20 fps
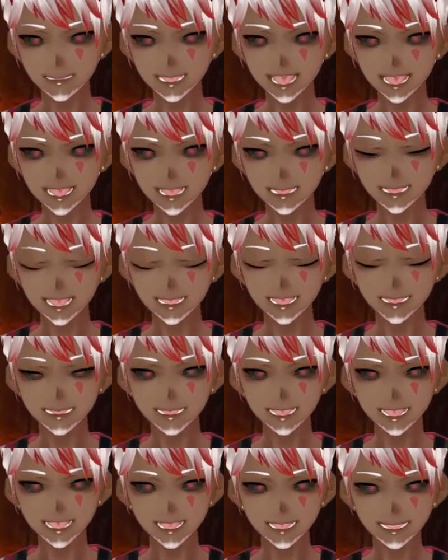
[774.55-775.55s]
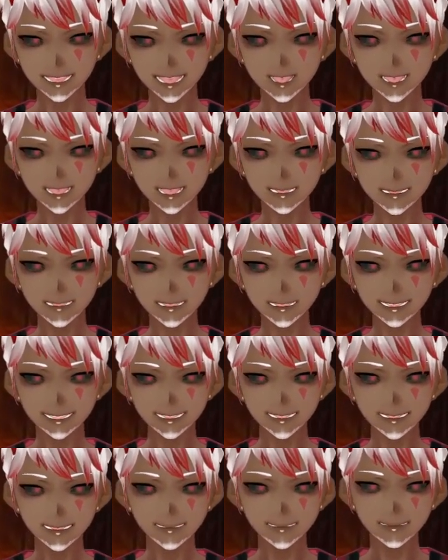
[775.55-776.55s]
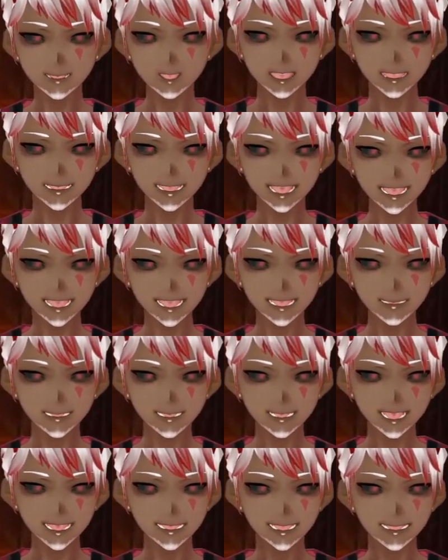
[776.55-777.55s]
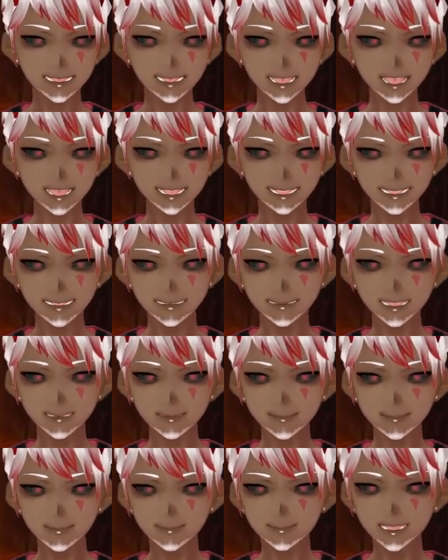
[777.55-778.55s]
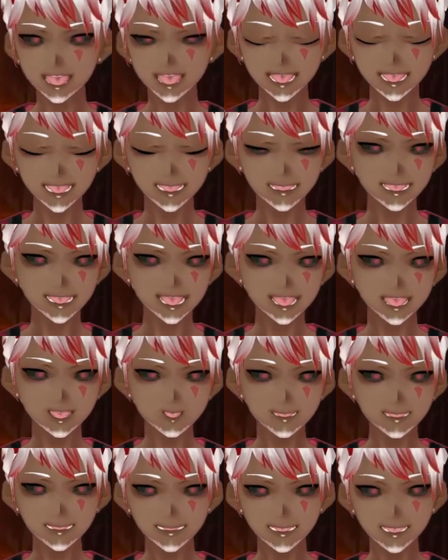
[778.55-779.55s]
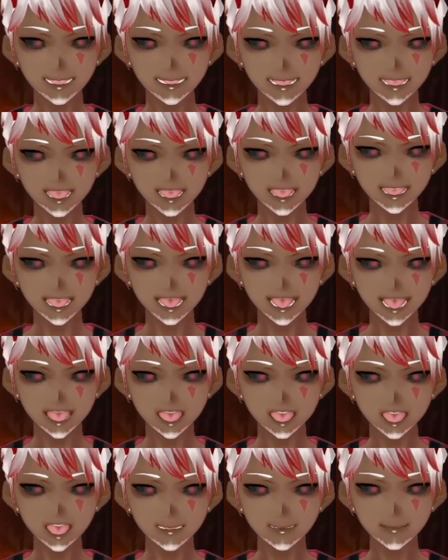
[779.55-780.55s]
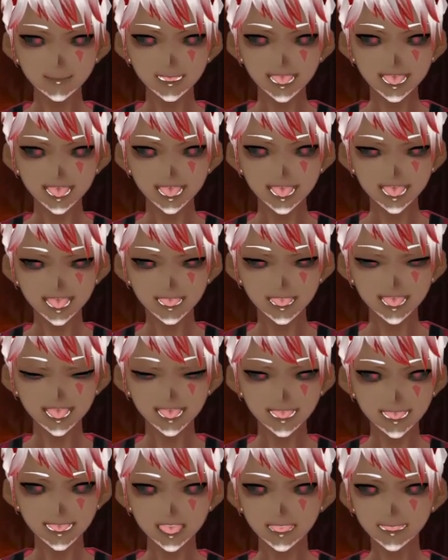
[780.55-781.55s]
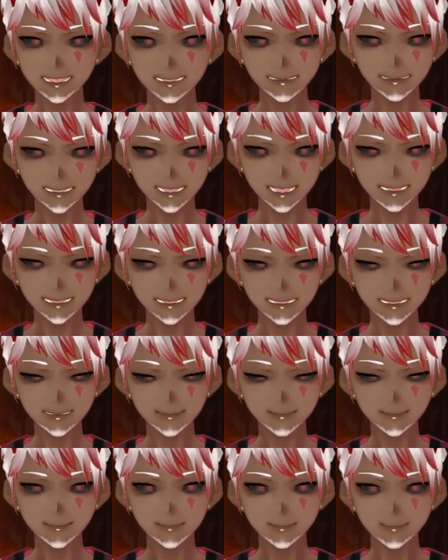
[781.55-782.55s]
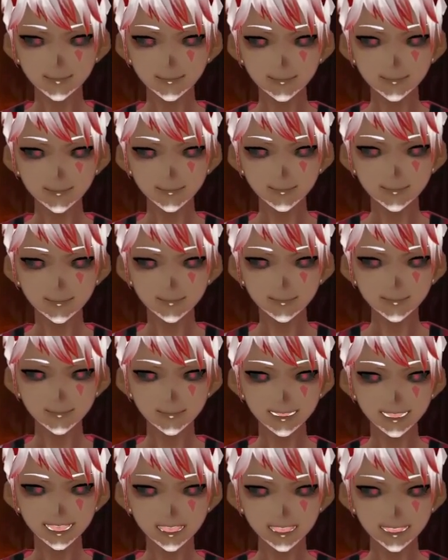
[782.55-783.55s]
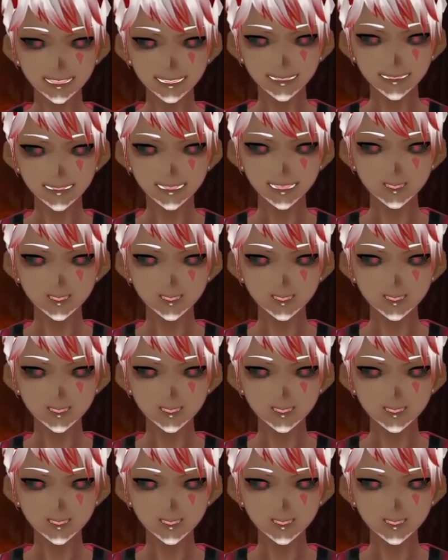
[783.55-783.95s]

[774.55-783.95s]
Like if I'm playing a game with friends or like uh, some teammates, I try to warn them about uh, my cold chill. And